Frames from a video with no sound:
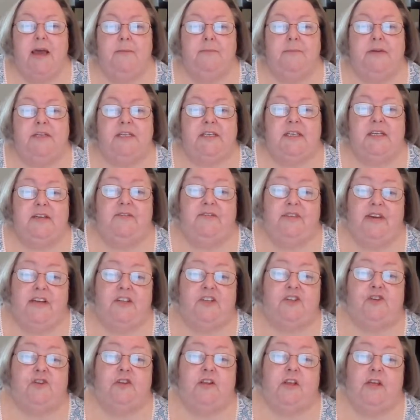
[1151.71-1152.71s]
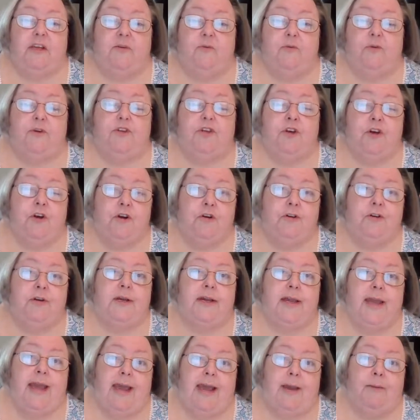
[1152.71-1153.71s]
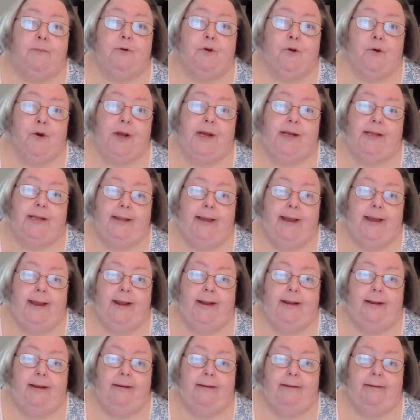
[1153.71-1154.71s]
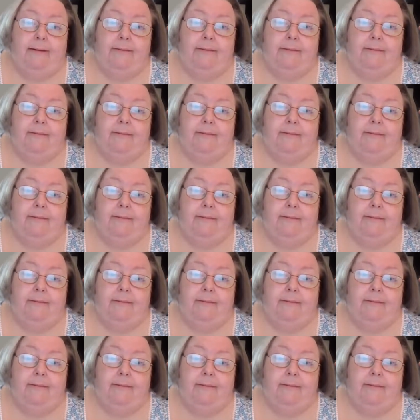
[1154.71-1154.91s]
but to eventually return to Camp Green Lake.